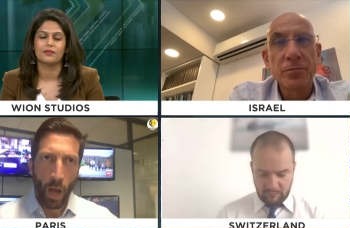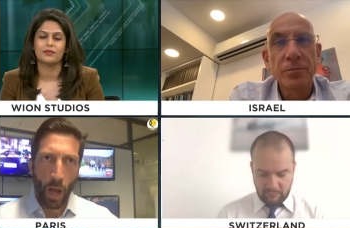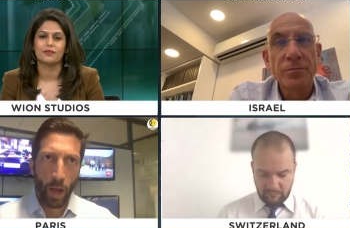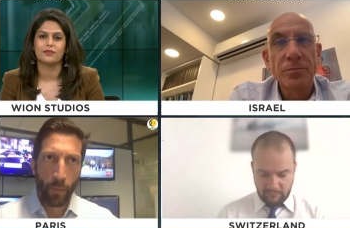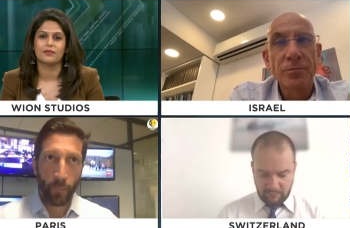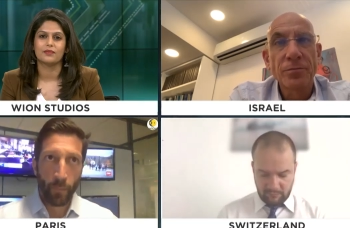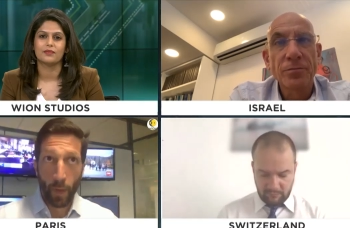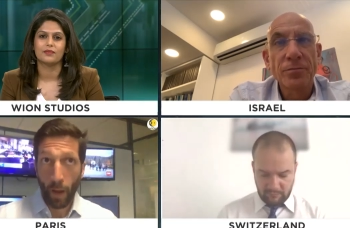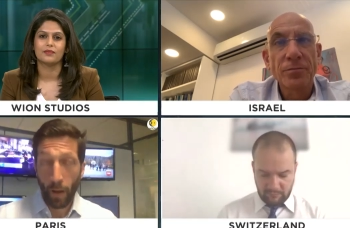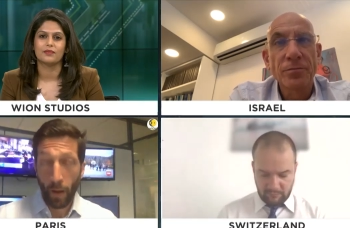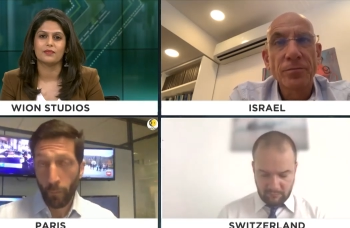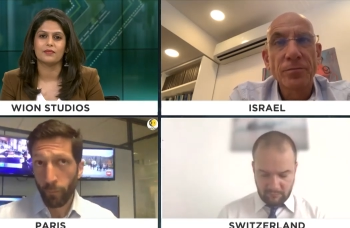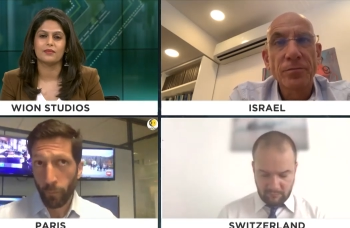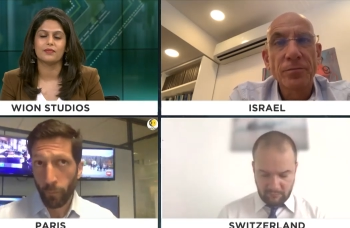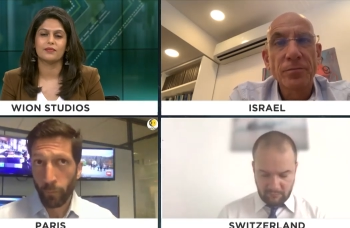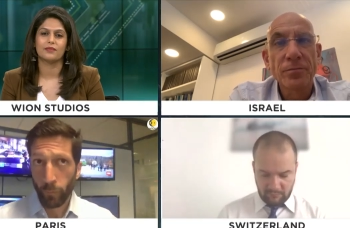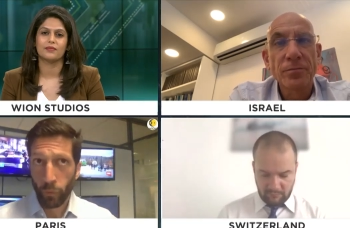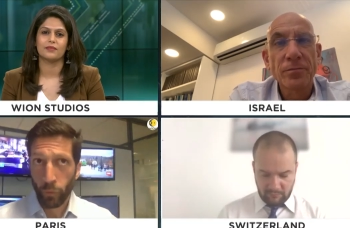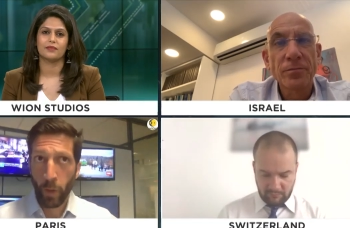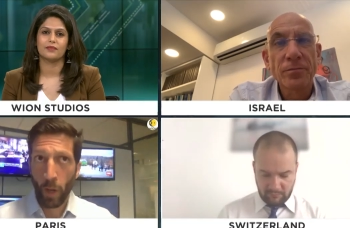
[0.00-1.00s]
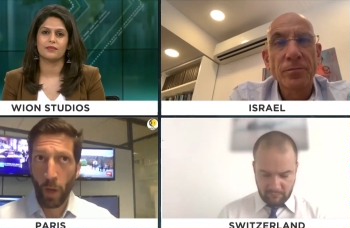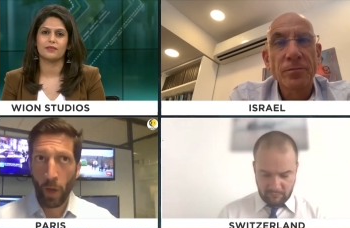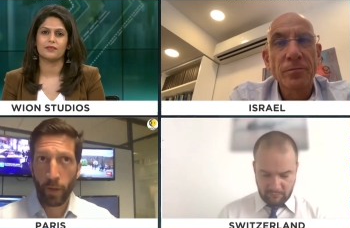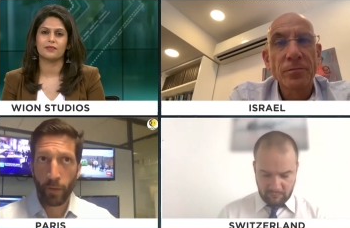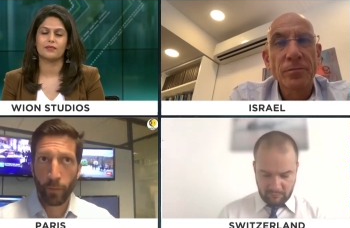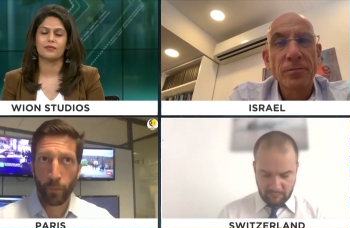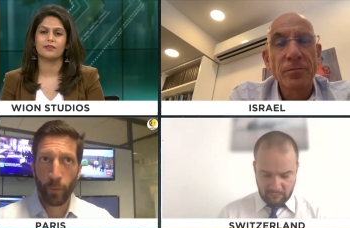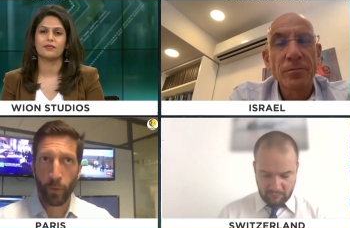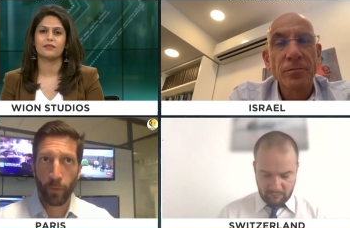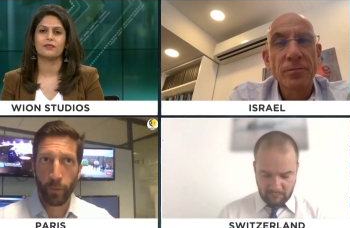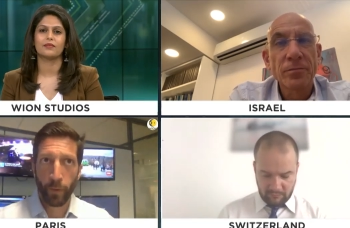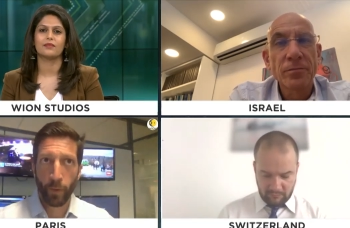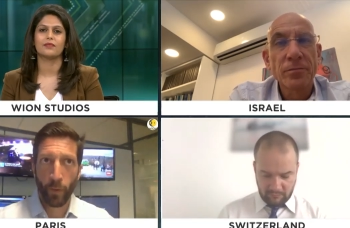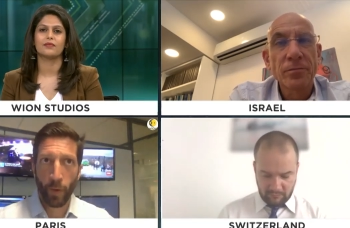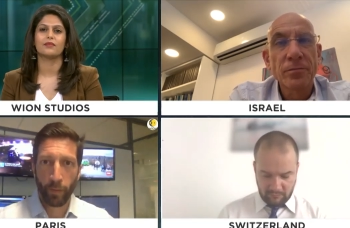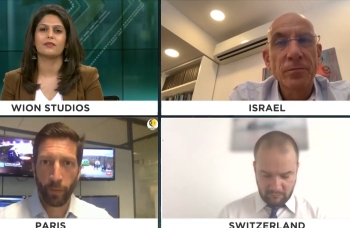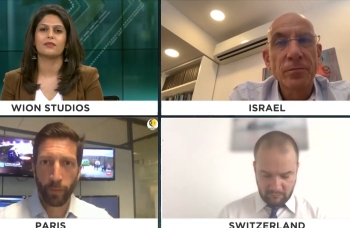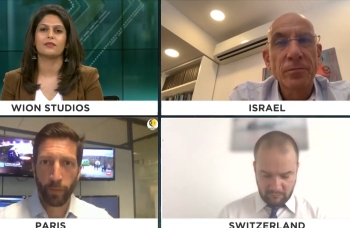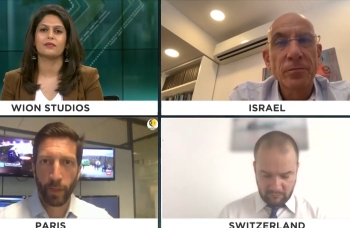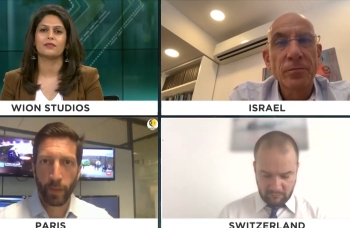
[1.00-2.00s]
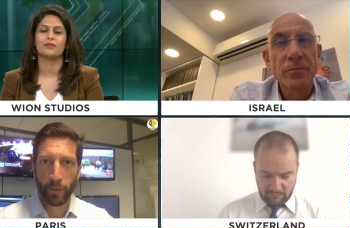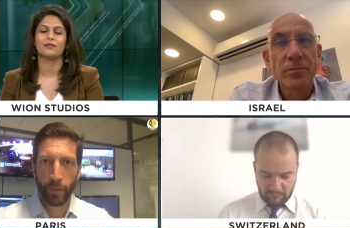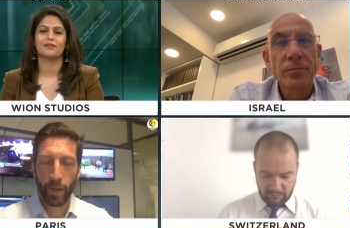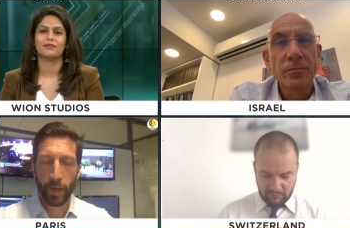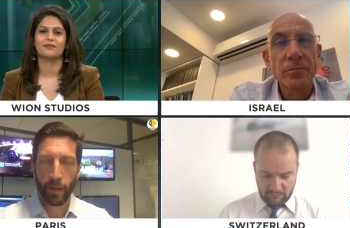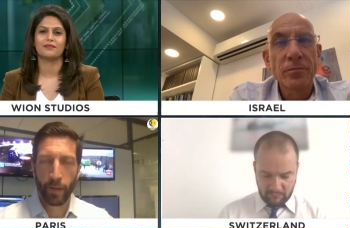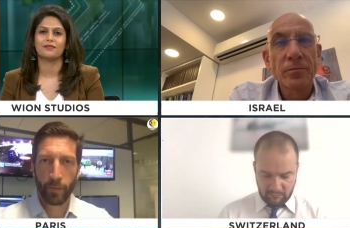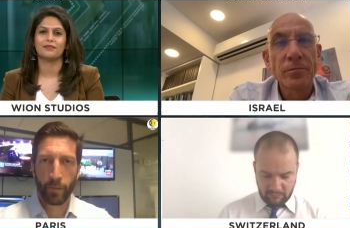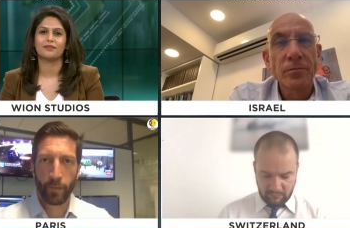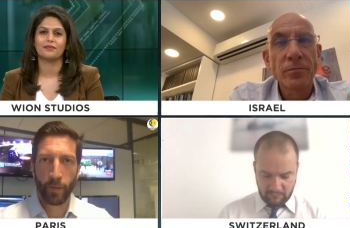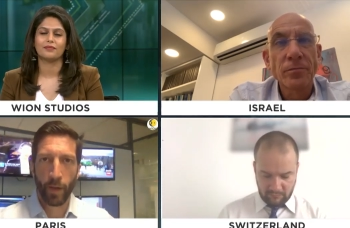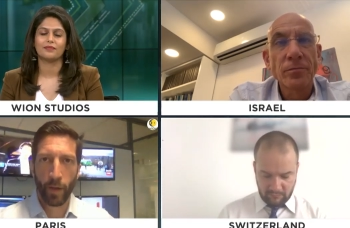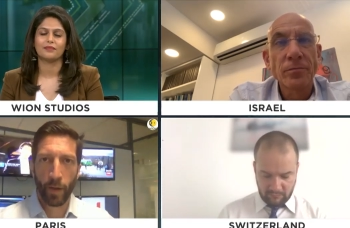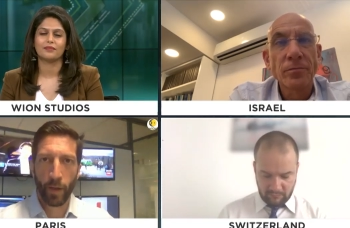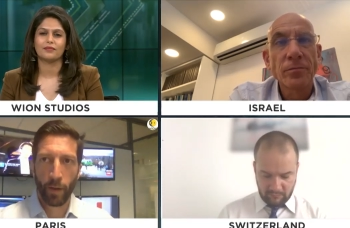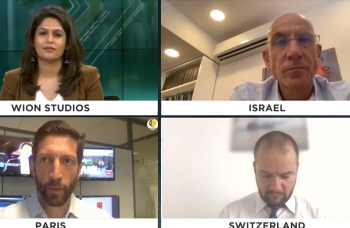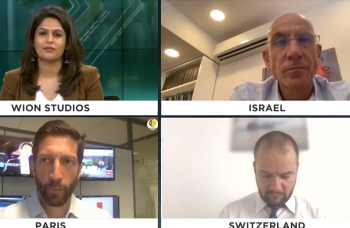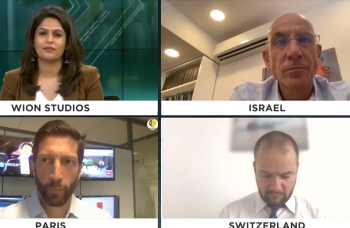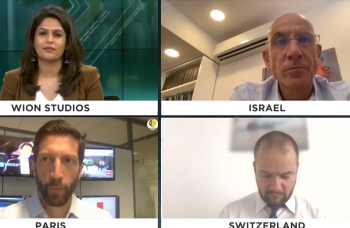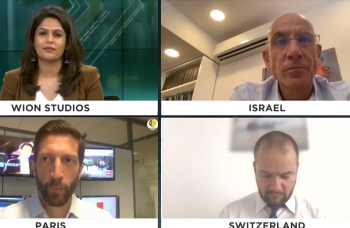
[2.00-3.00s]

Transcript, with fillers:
Speaker 1: Um, to be honest with you, I think that uh,